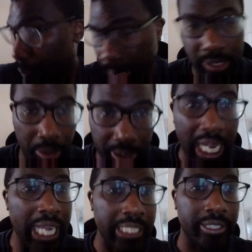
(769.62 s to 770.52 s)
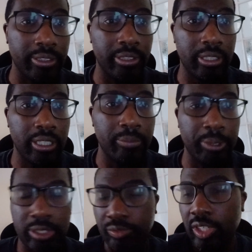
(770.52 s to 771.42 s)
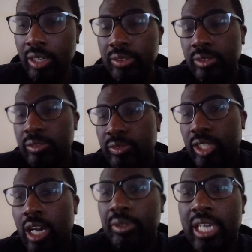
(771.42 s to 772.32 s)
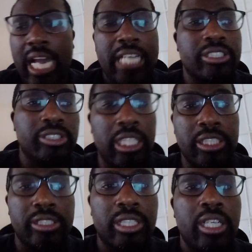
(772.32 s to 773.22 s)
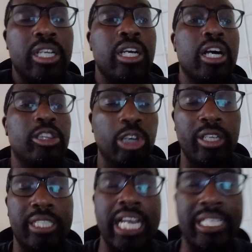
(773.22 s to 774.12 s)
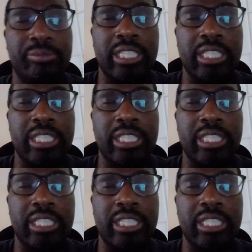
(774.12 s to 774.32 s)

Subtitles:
been okay. Because Vicario hasn't done a lot of games.